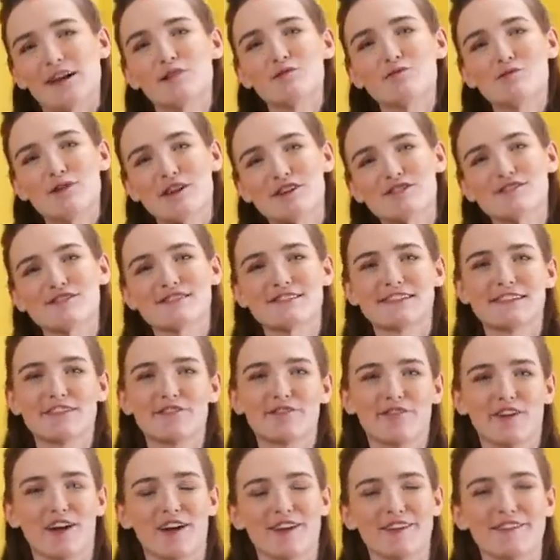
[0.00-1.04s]
an emergency
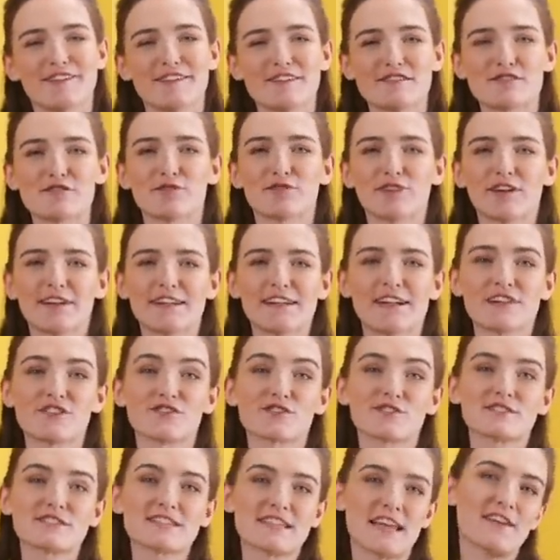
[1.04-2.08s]
fund is a
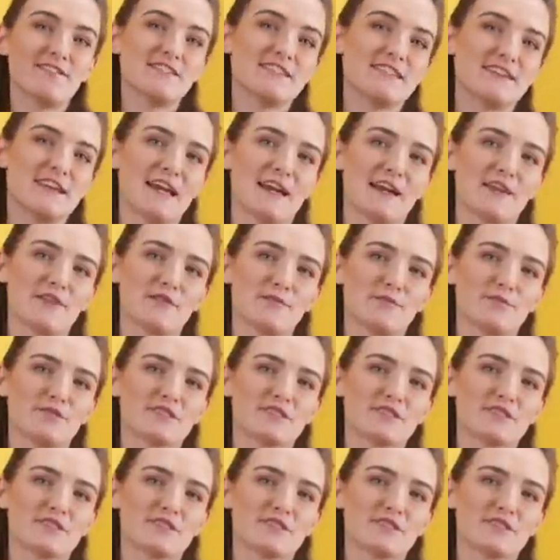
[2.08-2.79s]
financial safety net